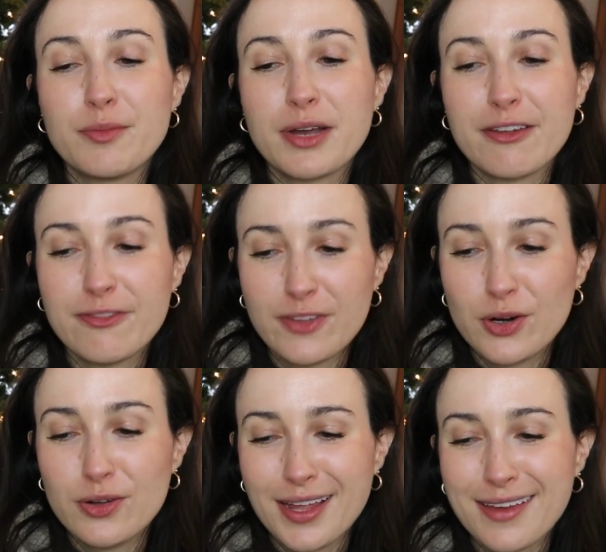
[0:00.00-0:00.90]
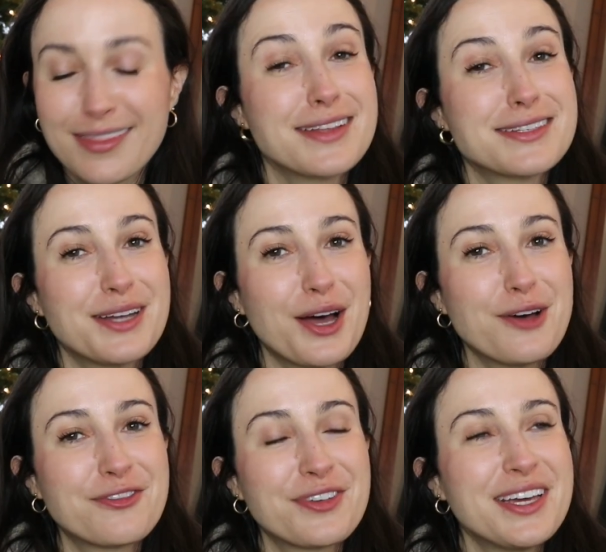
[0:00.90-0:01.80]
but I feel like that's
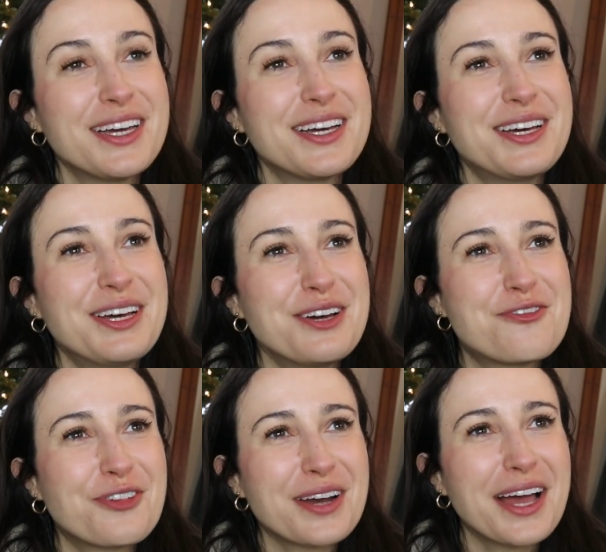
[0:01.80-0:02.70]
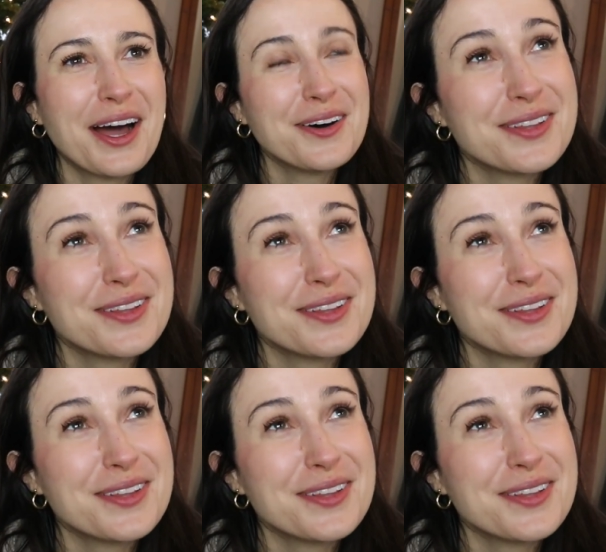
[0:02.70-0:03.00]
enough for now.